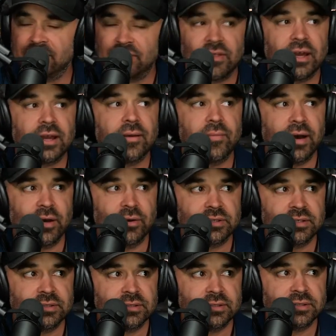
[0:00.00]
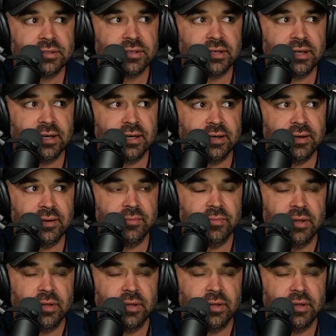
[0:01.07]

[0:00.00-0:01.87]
think about. Mm-hmm. Um,